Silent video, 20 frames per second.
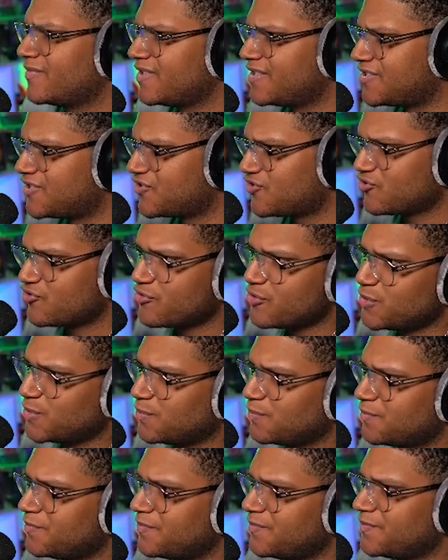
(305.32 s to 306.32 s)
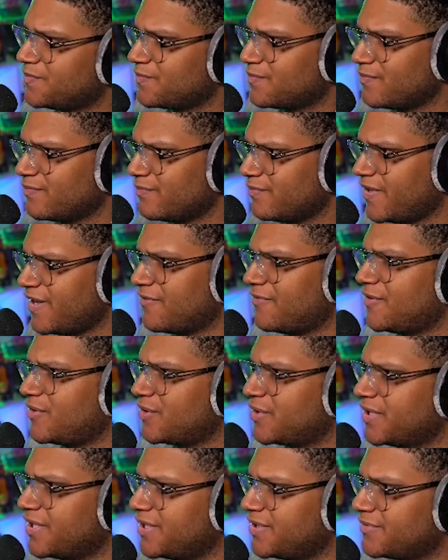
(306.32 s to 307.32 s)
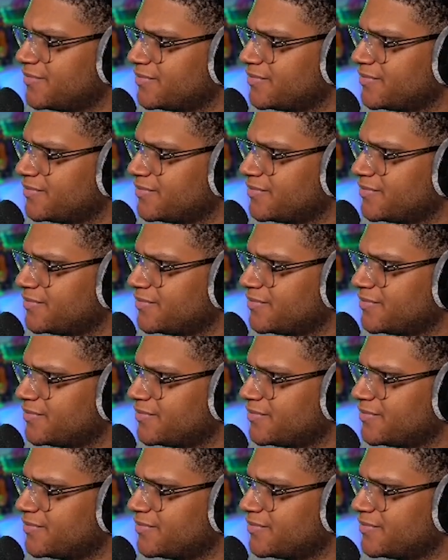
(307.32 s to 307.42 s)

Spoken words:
It's true. That felt good.